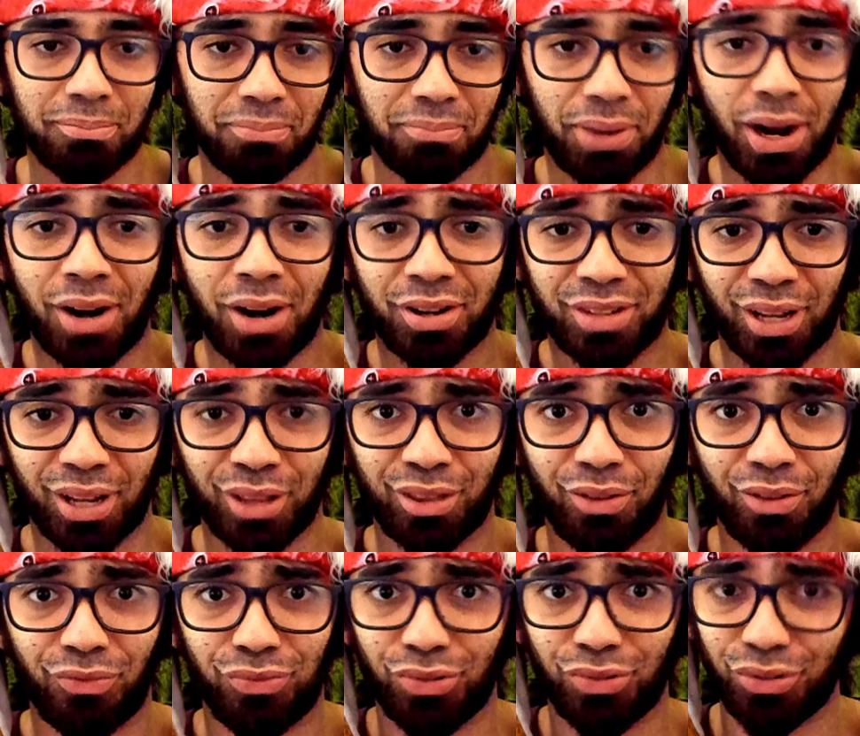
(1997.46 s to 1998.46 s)
part of the
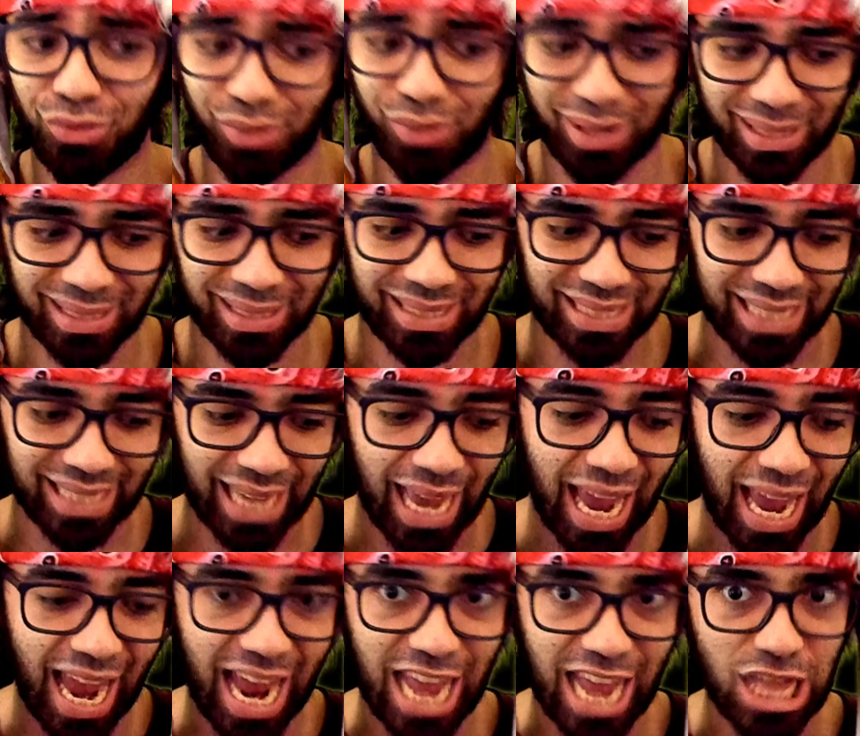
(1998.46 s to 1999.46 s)
food was uh,
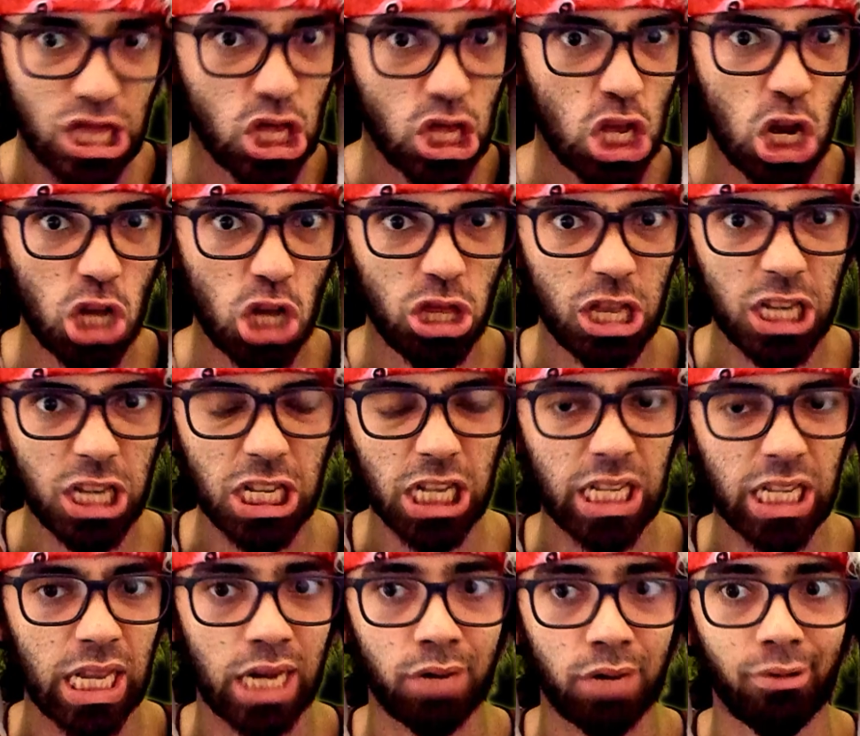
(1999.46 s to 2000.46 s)
not
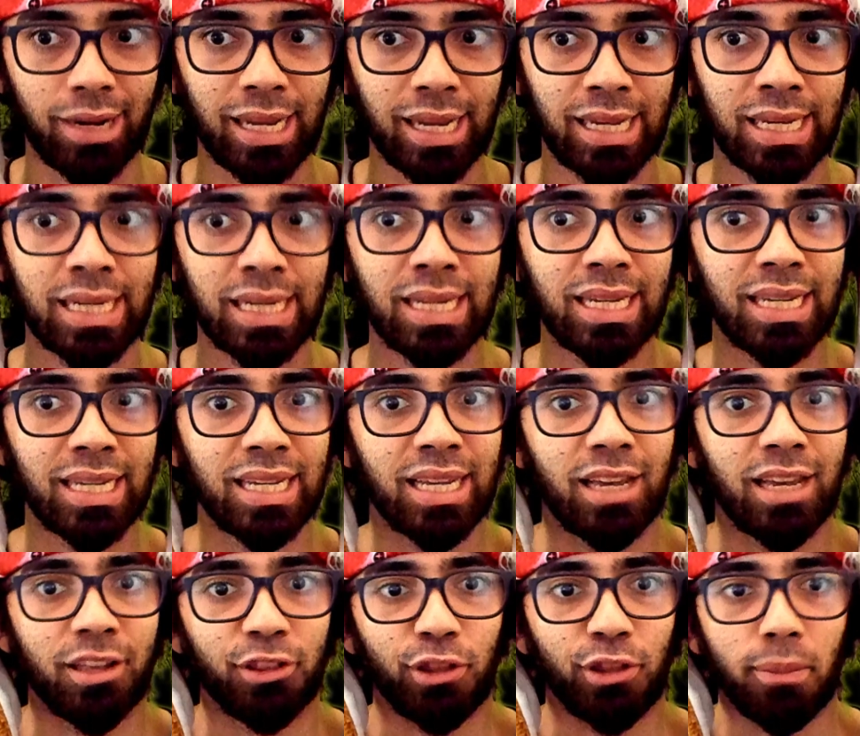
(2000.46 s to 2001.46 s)
necessary.
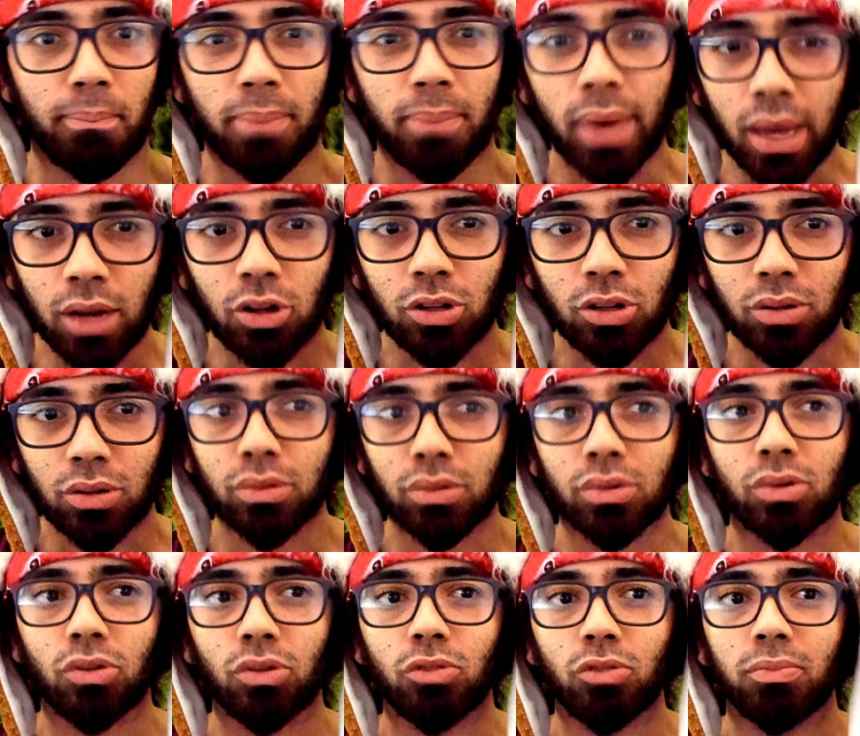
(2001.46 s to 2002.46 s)
The bell
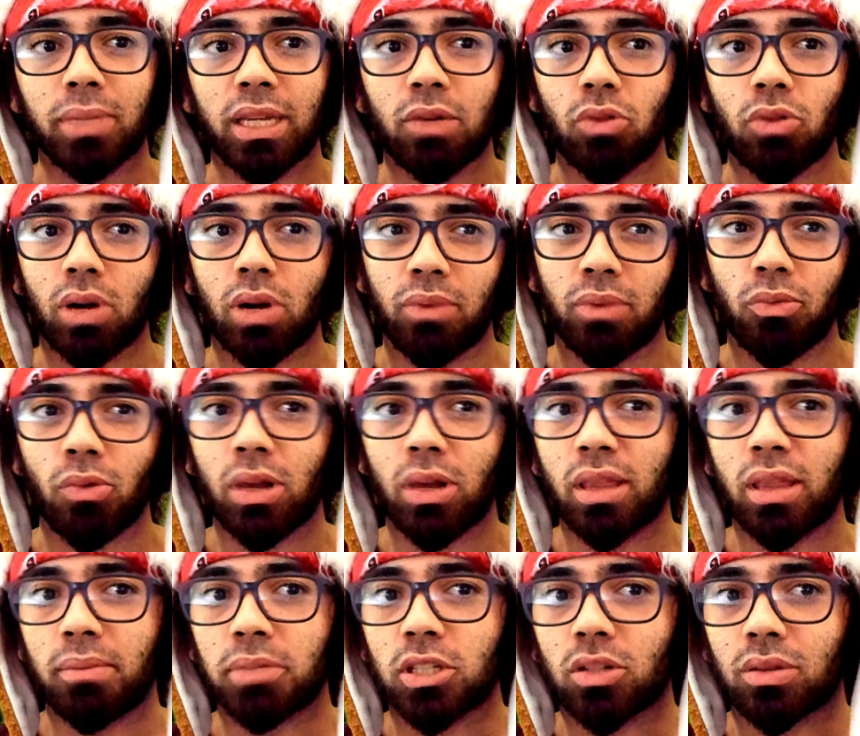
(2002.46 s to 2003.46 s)
could be one, in one
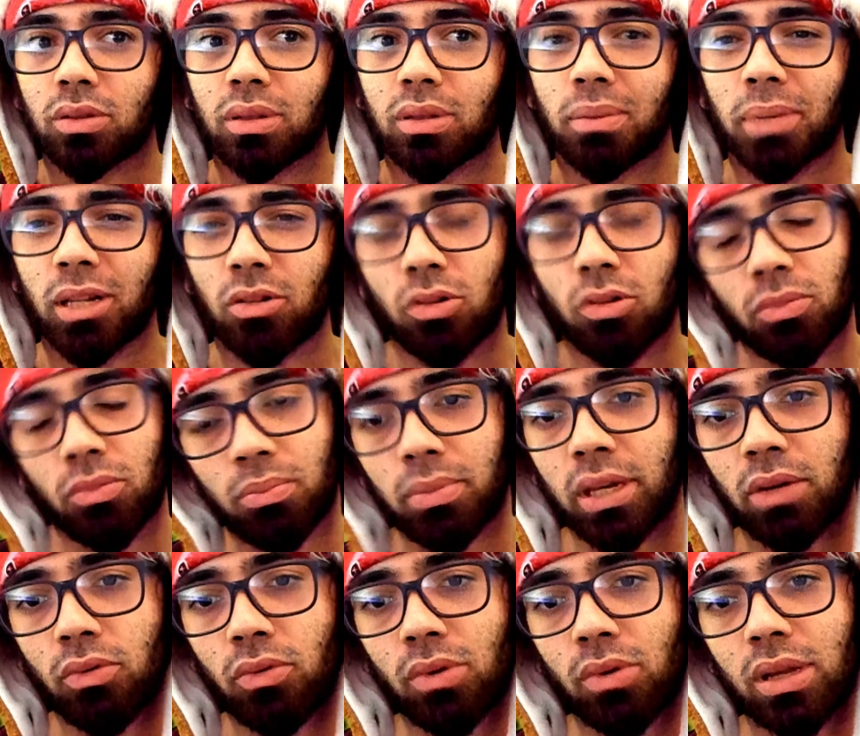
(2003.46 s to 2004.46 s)
episode. The bell could be
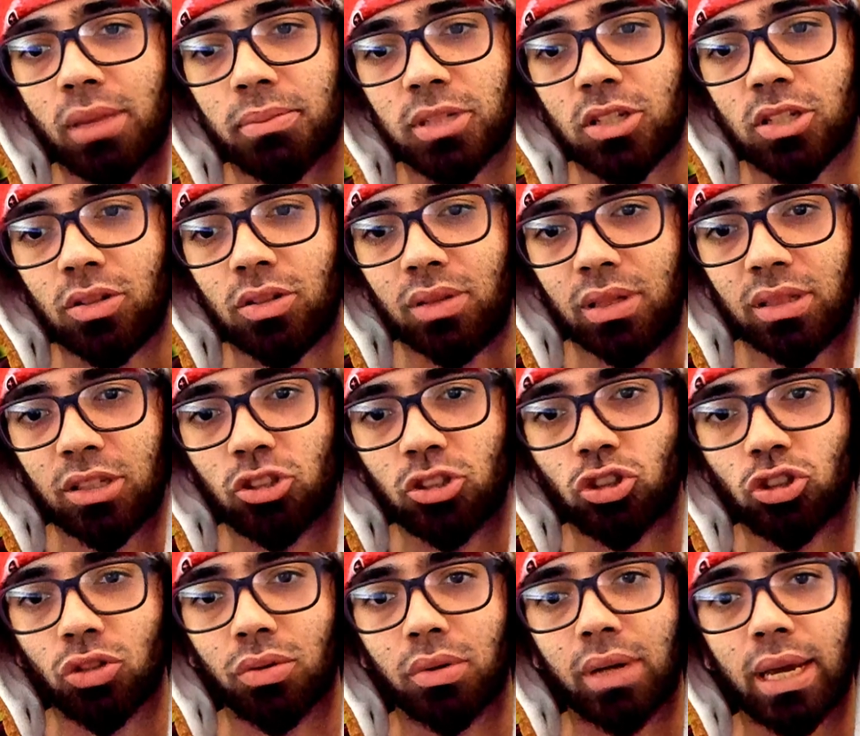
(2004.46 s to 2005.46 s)
in one episode that is
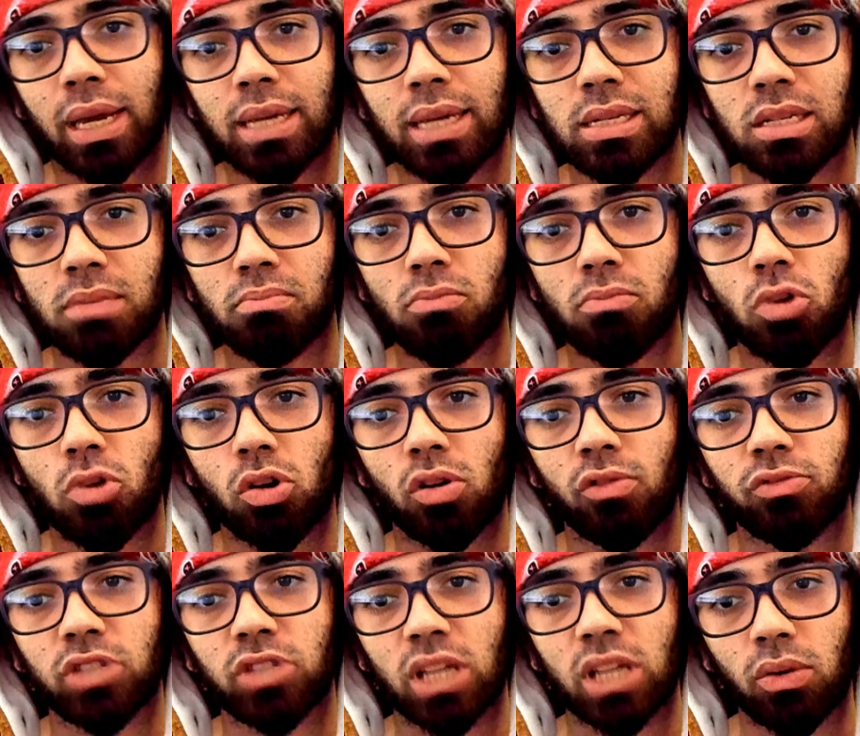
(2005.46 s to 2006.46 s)
showcasing more of
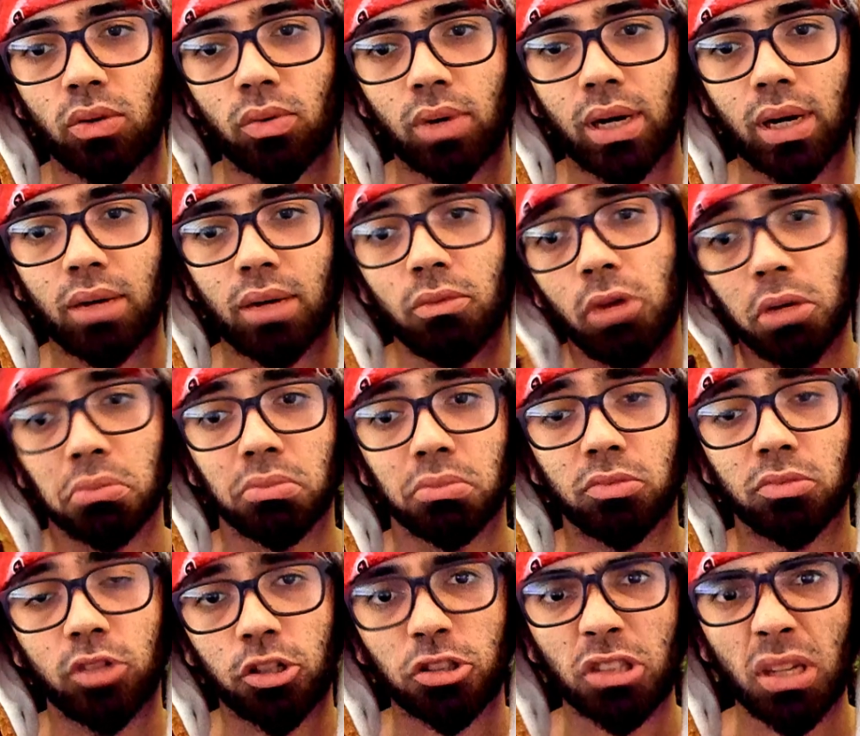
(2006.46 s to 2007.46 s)
Sakura. Well,
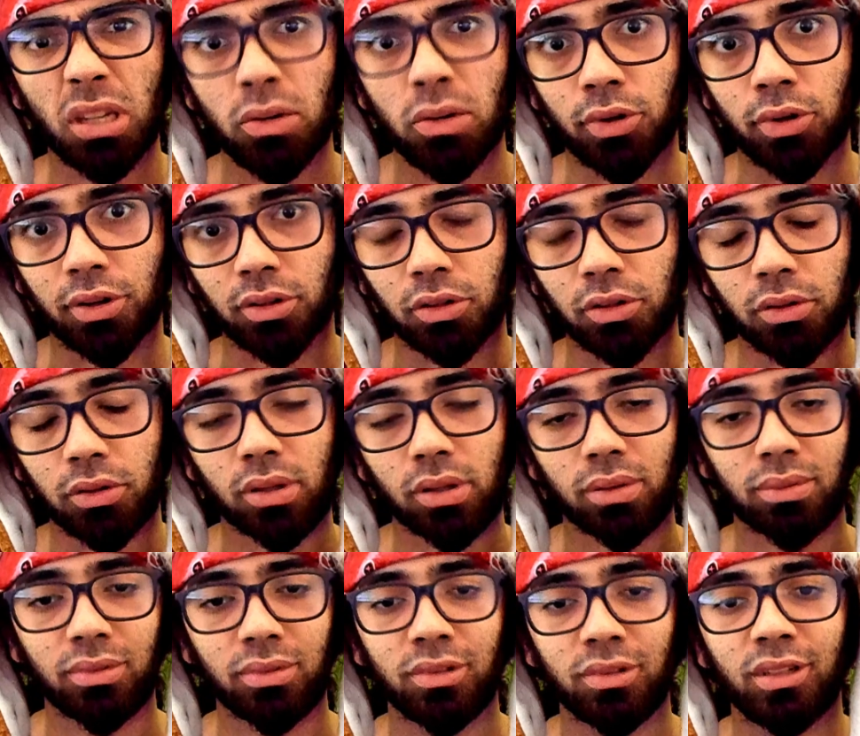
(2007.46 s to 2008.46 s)
there's teamwork, you know.
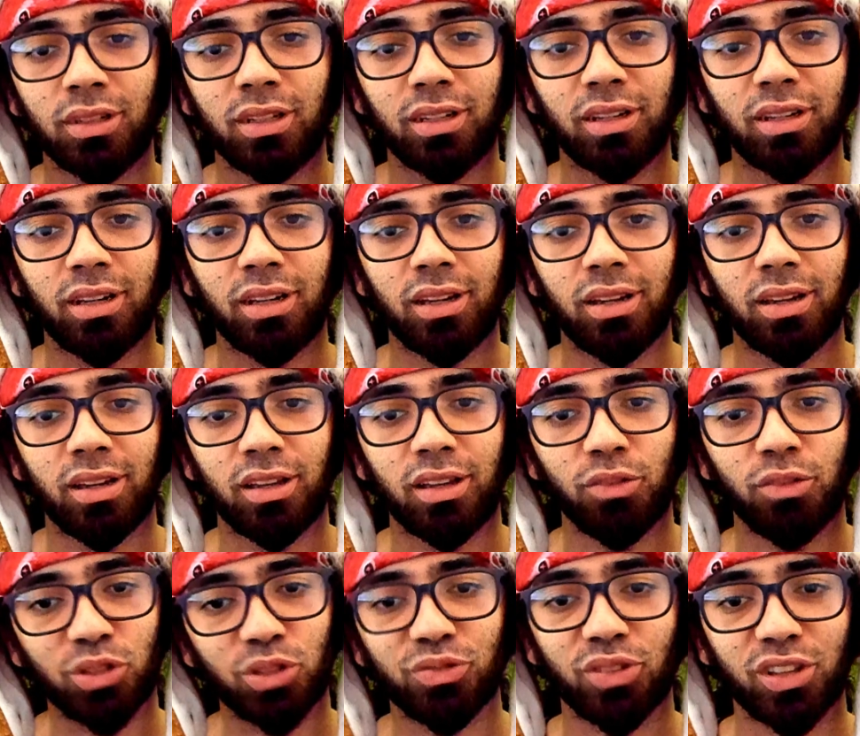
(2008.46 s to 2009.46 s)
It
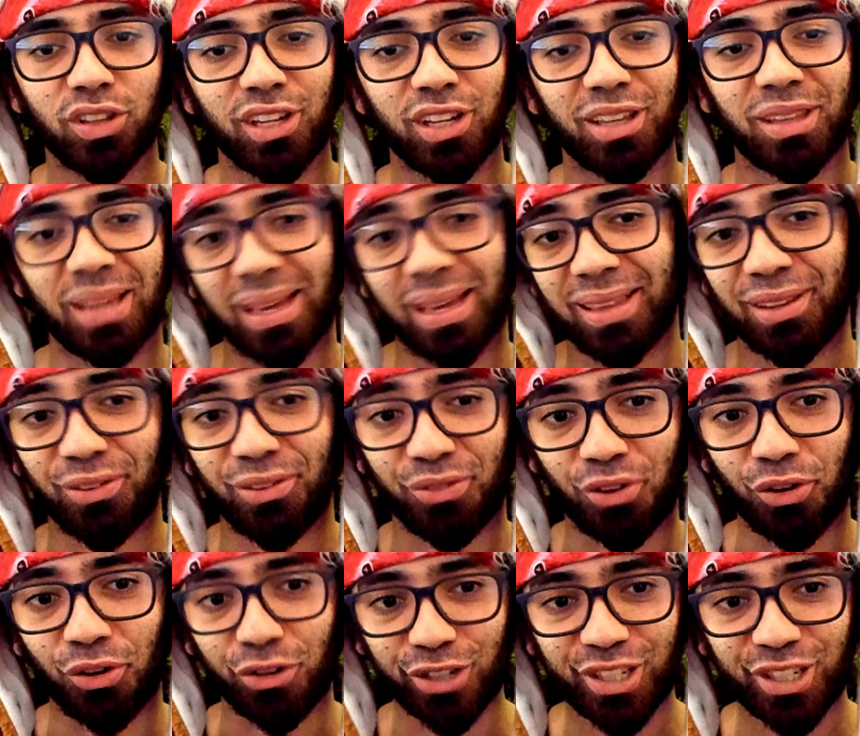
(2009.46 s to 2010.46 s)
was funny at the end, of
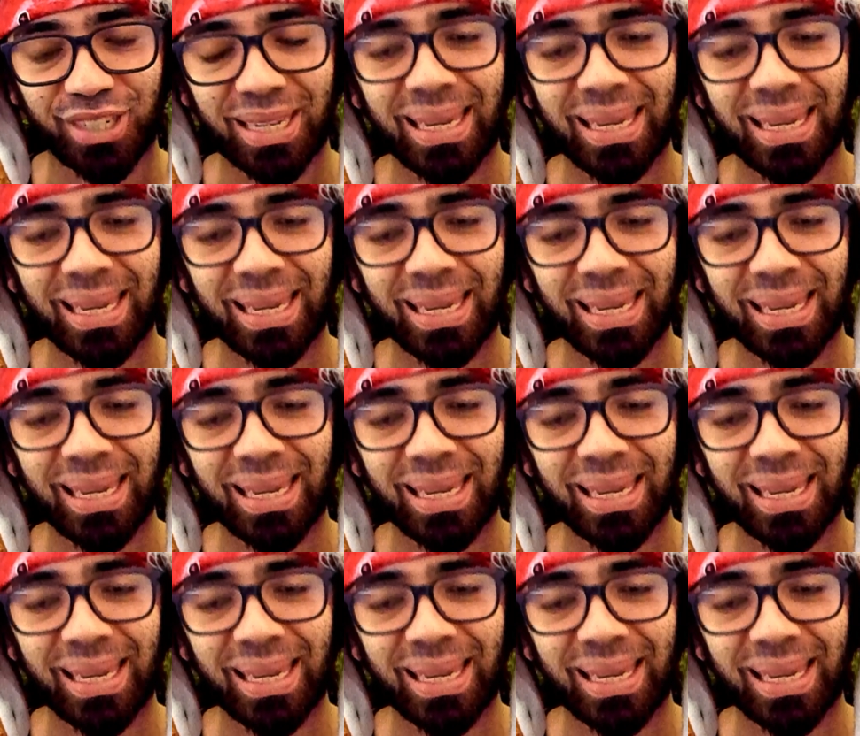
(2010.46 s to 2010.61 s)
course,